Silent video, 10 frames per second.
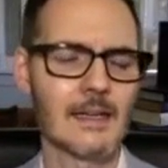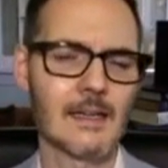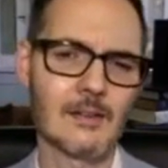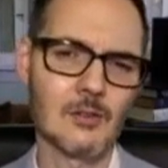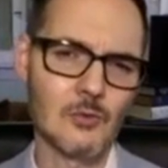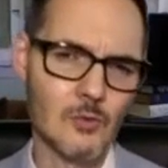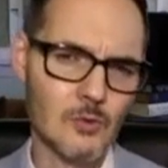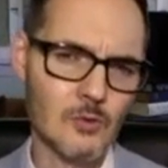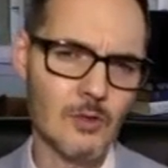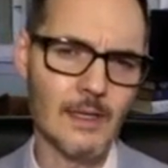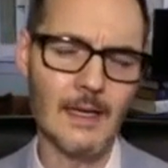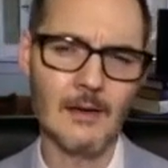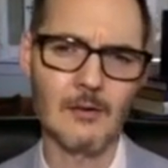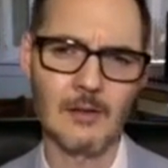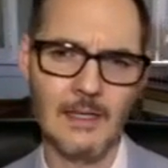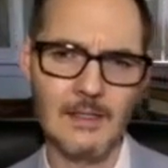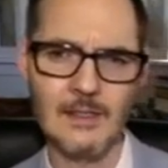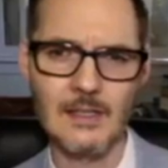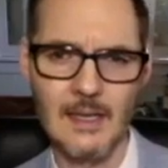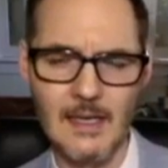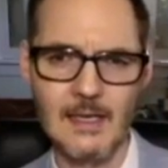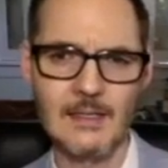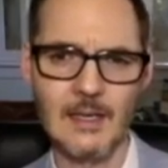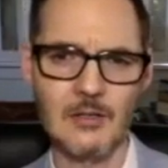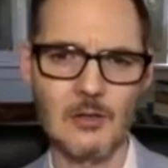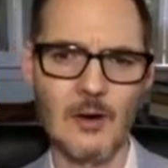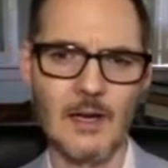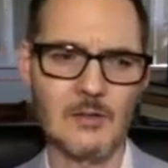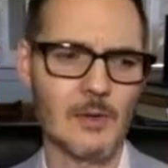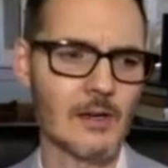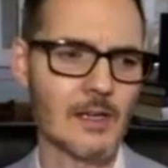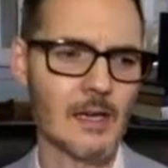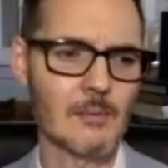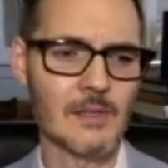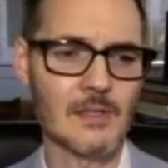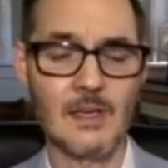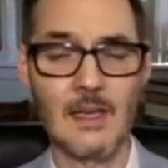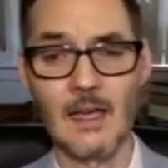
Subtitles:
and the new rule and how it relates to sexual harassment on campus.